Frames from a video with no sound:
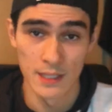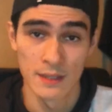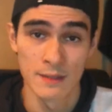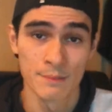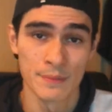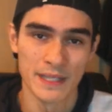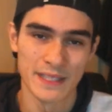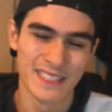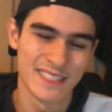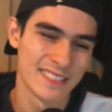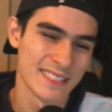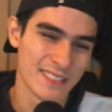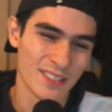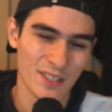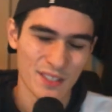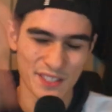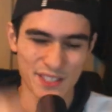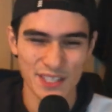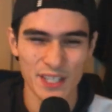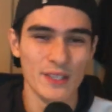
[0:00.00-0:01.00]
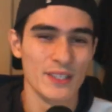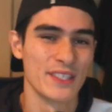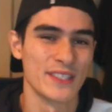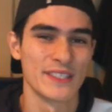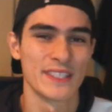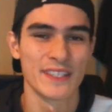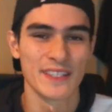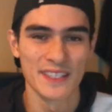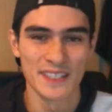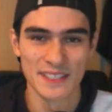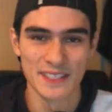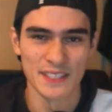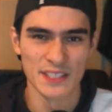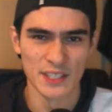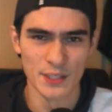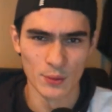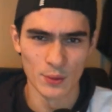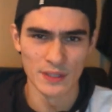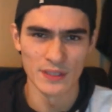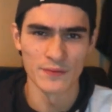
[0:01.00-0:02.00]
But this is not a solo guide,
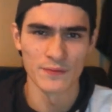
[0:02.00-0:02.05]
you want the